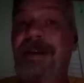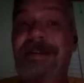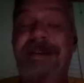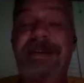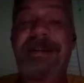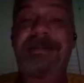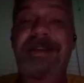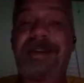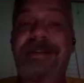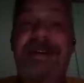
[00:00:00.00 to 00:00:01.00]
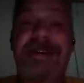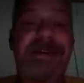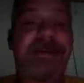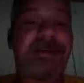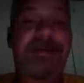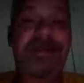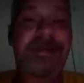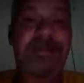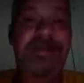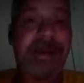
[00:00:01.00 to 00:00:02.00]
talk to them, they'll tell you
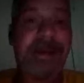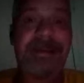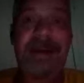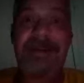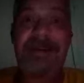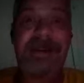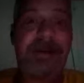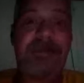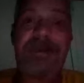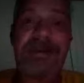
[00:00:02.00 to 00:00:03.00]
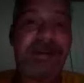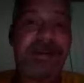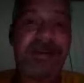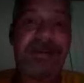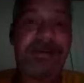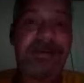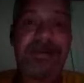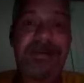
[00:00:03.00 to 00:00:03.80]
exactly like we're telling you.